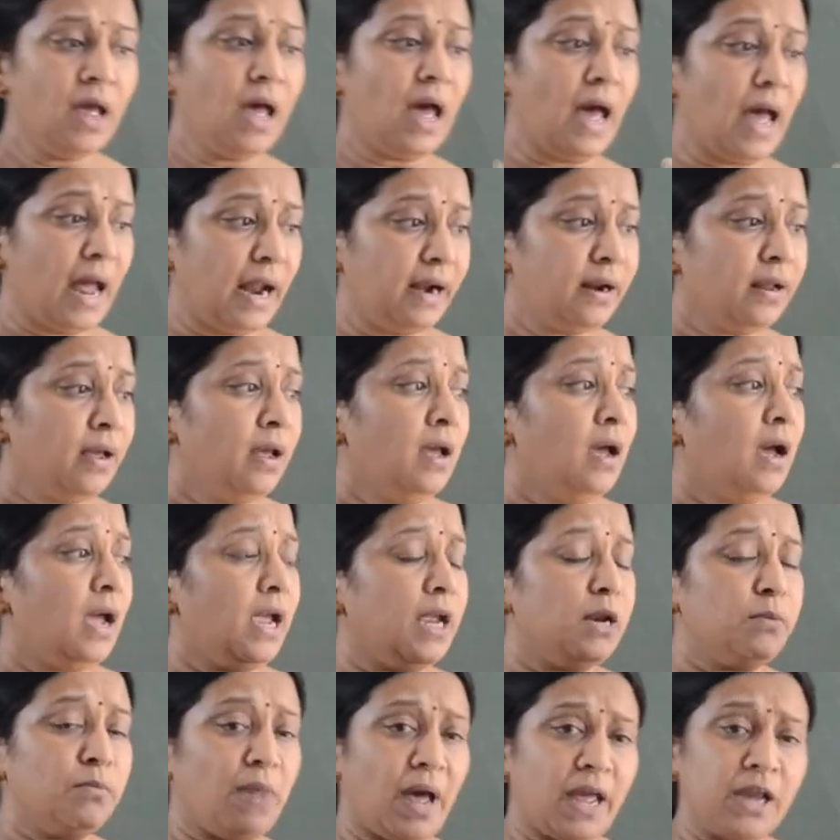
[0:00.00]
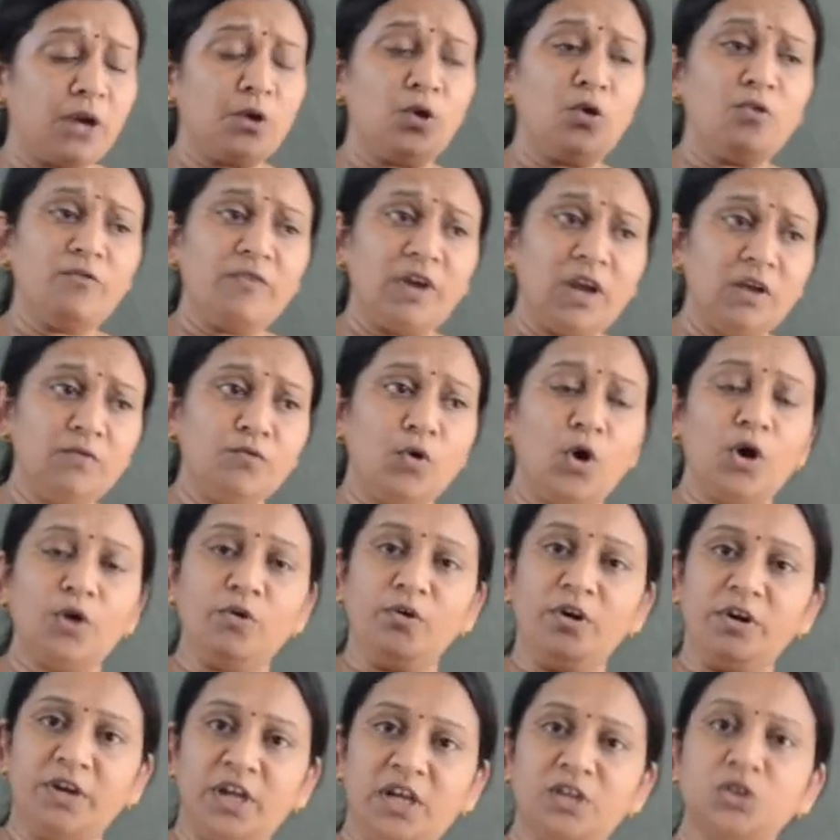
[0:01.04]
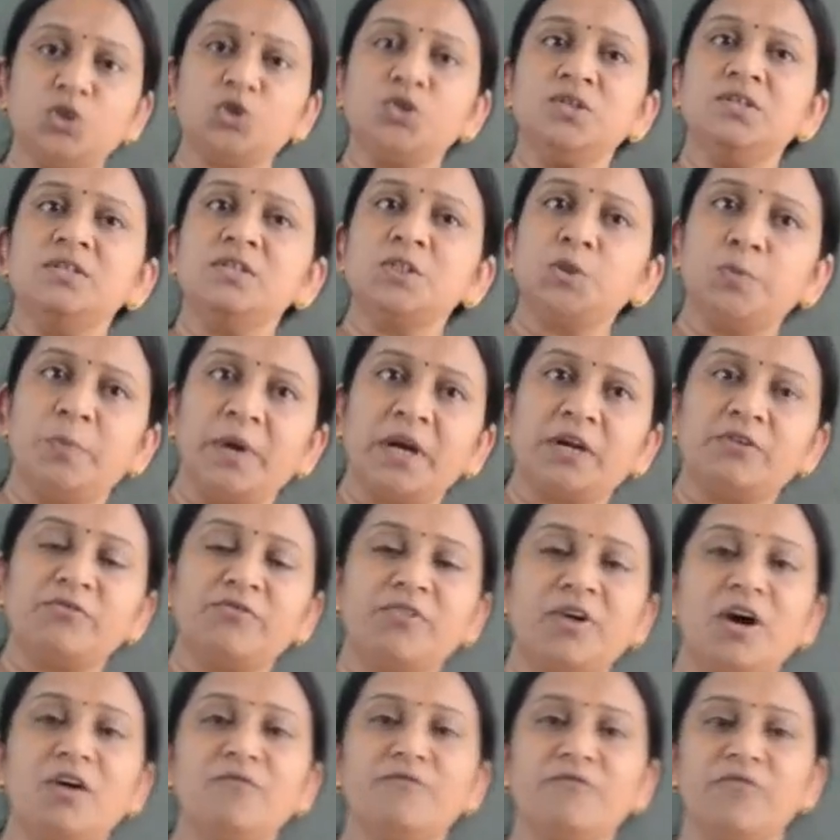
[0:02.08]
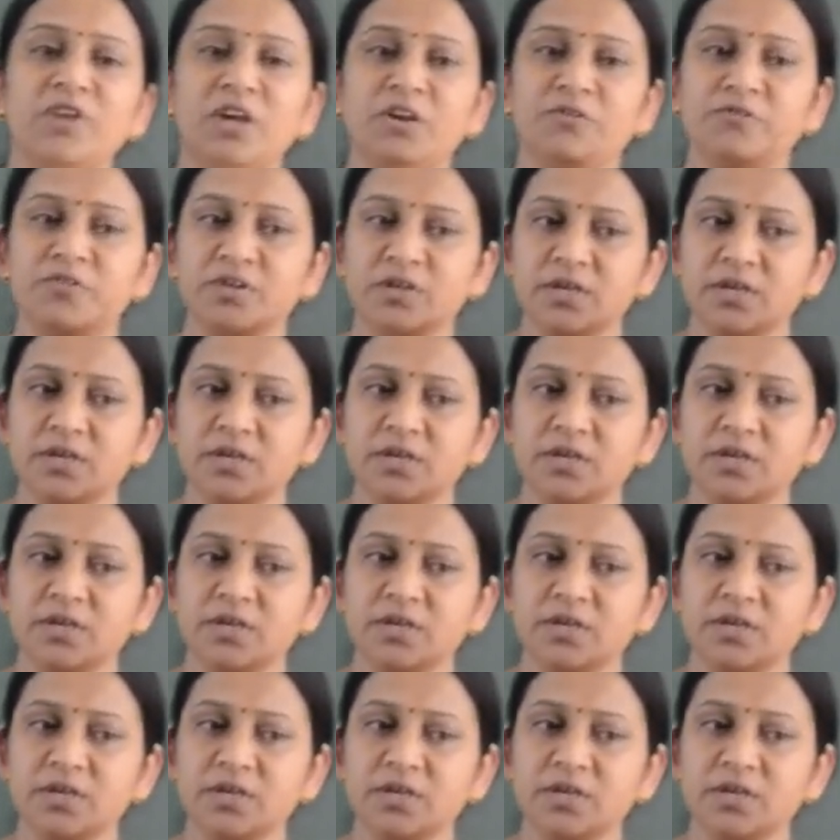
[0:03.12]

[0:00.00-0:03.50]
And in microwave or rotational spectra, we